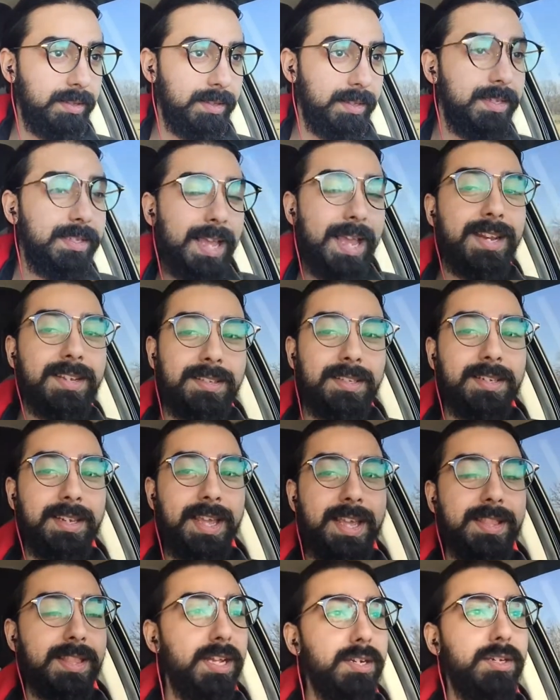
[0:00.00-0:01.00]
This innocent
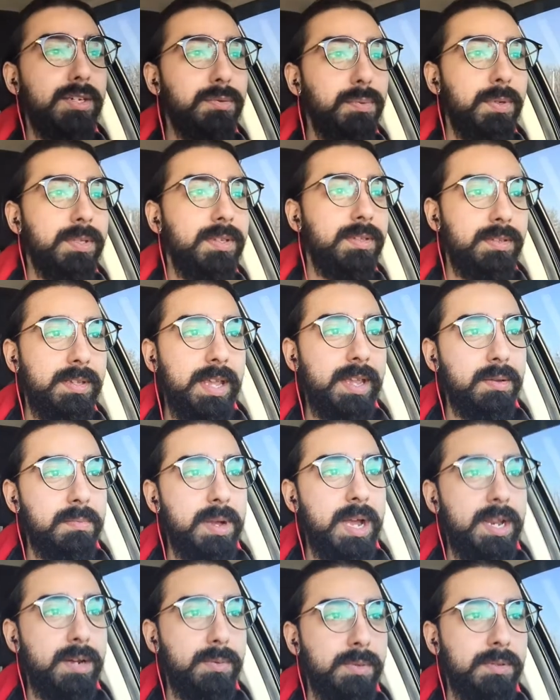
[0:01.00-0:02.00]
kid that just wants to say
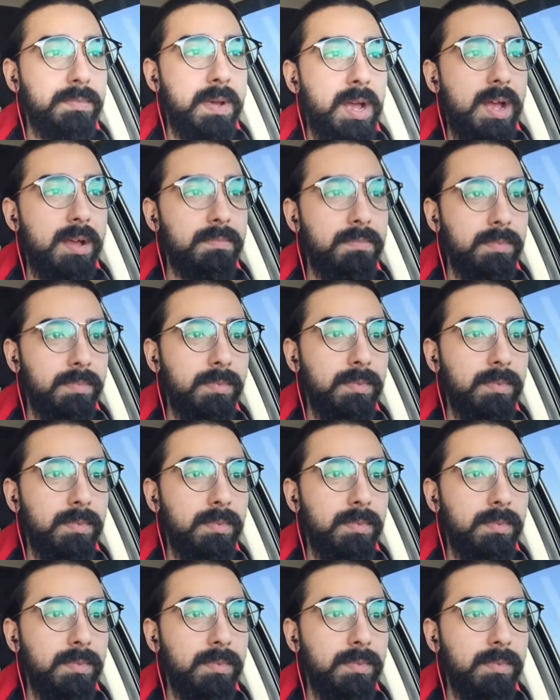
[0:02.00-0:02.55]
goodbye to his mom